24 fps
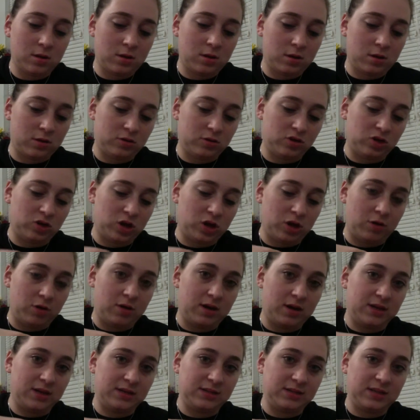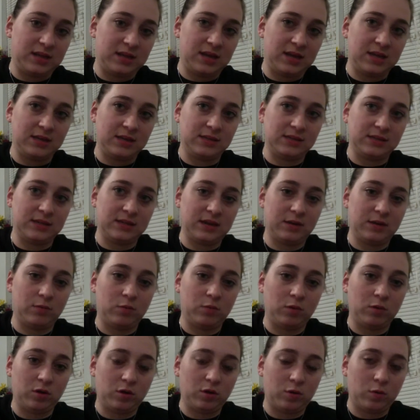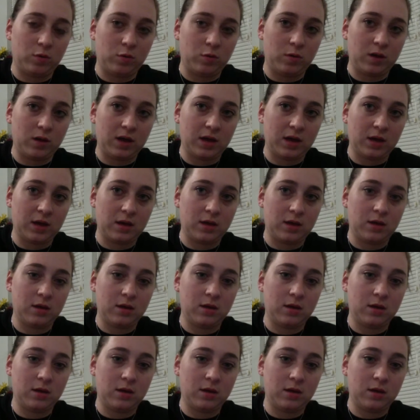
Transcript: I'll show you guys the inside real quick.